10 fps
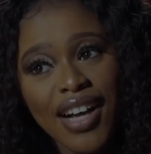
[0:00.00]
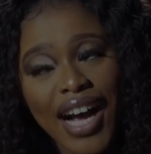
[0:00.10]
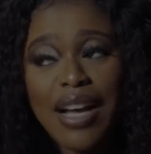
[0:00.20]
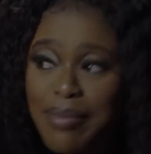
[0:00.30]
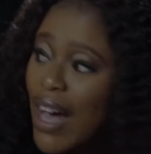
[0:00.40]

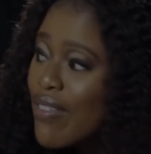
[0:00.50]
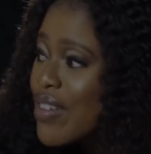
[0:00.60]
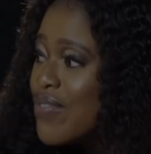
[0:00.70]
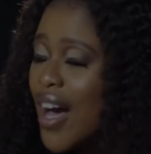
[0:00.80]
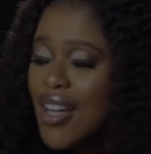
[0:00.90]

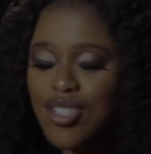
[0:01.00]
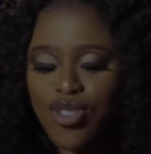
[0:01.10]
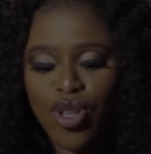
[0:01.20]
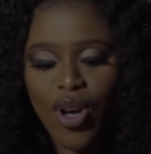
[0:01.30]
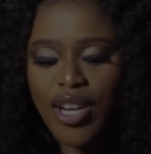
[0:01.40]

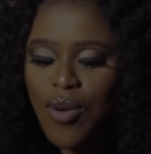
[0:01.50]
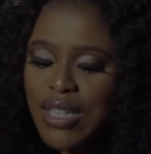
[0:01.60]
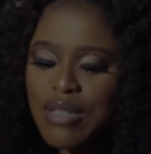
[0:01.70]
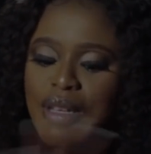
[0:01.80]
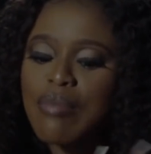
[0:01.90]
So I don't
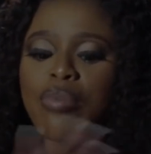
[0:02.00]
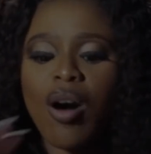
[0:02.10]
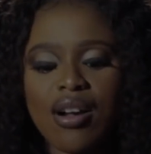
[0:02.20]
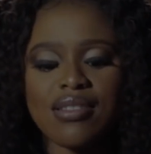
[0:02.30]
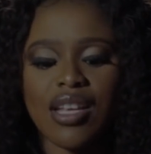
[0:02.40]
want to be
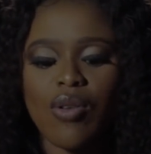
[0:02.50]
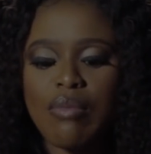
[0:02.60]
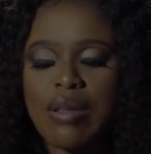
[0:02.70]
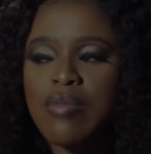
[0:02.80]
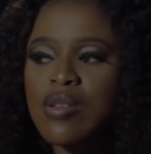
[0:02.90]
boxed. I don't
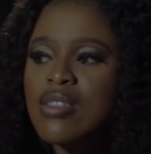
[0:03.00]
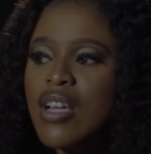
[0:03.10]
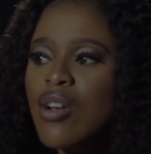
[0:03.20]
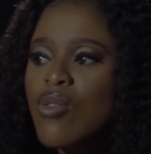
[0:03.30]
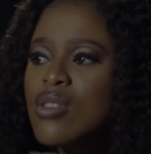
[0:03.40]
want people
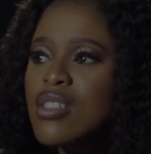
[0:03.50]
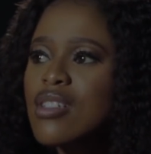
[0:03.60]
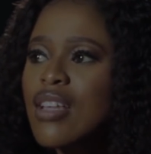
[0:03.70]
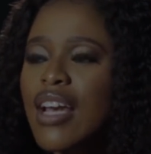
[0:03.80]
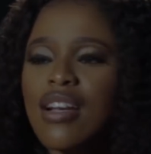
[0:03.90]
saying,
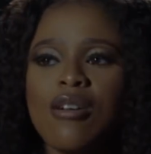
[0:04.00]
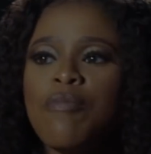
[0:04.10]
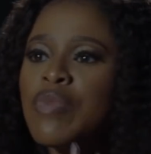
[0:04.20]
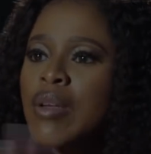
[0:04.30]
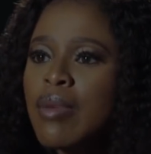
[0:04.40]
Guti, like,
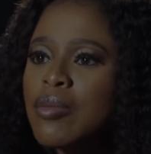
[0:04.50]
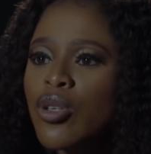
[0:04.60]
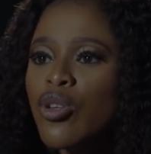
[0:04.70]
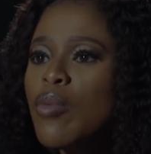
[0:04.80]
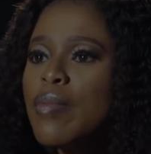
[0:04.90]
people
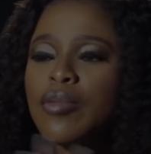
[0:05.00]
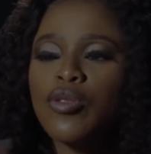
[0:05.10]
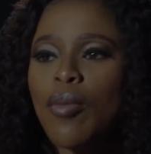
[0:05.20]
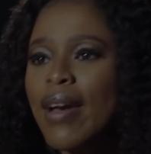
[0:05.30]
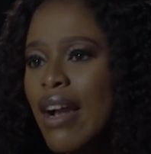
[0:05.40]
don't know me, people
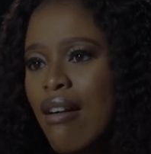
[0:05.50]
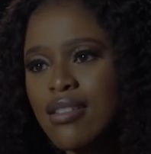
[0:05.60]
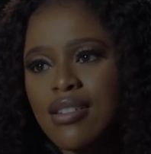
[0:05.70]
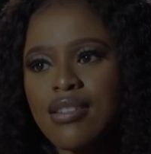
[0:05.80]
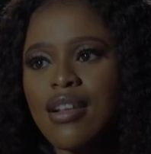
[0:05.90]
know my
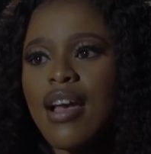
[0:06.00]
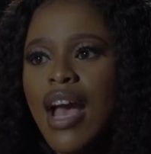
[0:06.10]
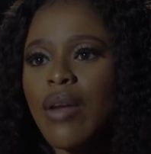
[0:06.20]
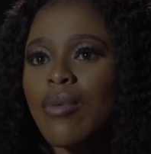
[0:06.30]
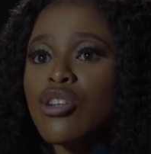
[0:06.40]
characters.
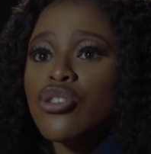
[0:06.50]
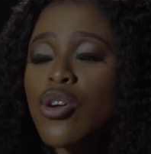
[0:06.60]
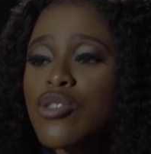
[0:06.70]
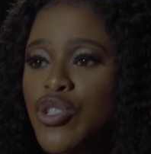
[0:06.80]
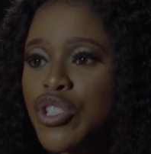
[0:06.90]
And what I
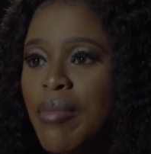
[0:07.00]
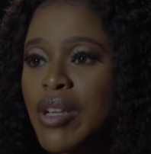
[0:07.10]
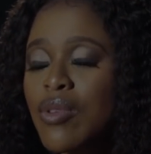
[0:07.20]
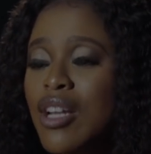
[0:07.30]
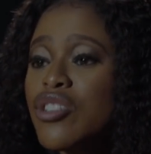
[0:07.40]
show on social
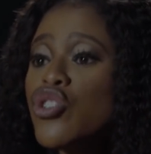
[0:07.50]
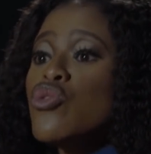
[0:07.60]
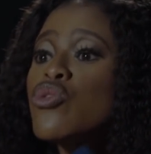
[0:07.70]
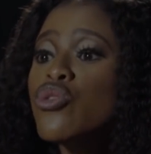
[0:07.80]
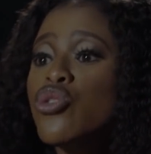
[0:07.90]
media is what I
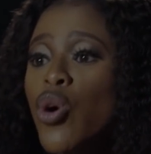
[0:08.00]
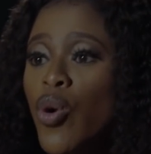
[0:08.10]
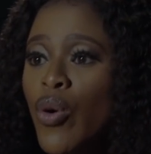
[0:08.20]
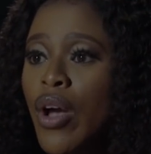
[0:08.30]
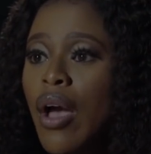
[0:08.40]
choose to
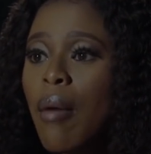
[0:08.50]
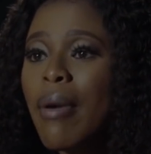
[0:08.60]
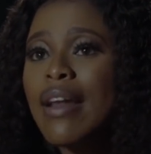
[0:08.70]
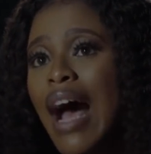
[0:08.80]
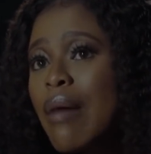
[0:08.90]
show.
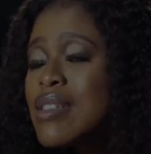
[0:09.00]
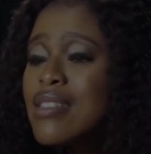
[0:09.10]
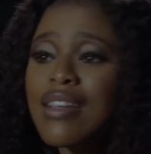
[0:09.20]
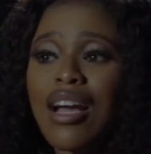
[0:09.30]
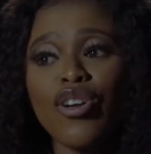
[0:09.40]
But I'm
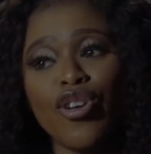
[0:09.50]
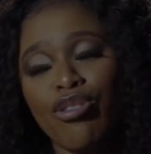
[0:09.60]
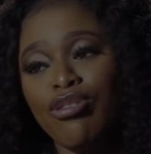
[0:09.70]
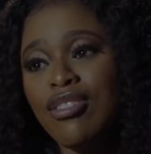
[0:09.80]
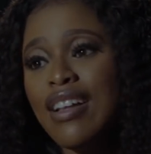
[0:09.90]
just a young
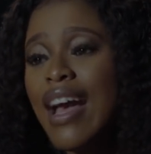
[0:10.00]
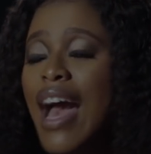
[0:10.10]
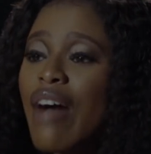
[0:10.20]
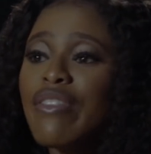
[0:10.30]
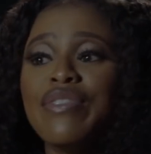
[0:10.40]
girl
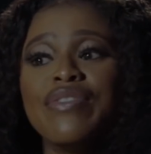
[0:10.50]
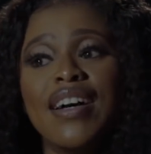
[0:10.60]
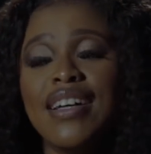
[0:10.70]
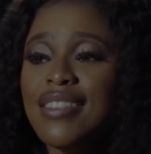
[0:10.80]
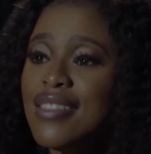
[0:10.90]
having fun.